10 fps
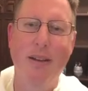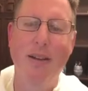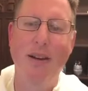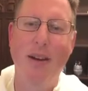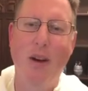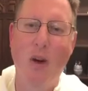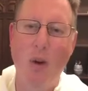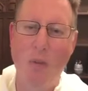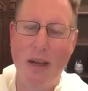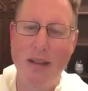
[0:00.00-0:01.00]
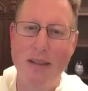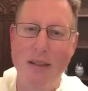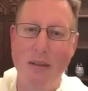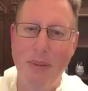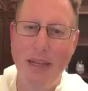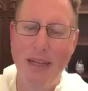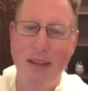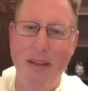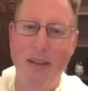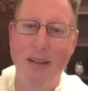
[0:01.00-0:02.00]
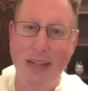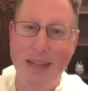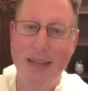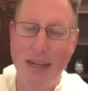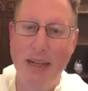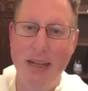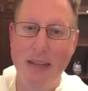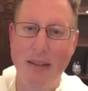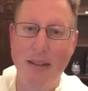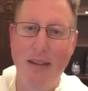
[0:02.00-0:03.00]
Your hope has to be in God.